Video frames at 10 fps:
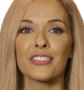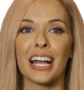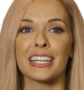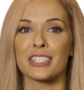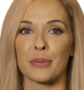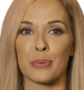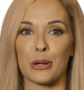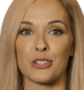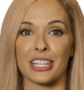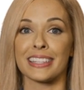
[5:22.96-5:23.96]
flight is
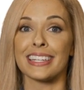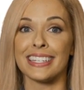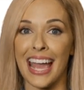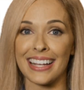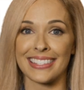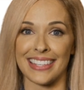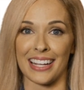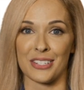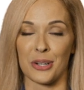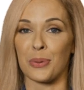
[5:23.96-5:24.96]
approaching the next
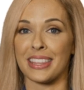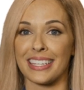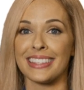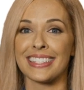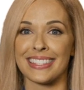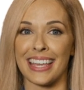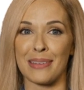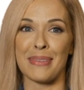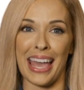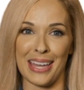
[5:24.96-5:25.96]
sector within the
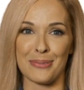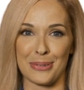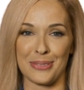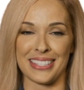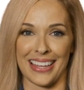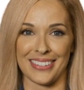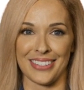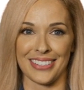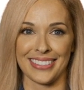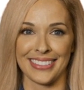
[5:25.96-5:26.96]
same en route
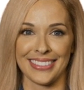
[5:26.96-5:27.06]
center.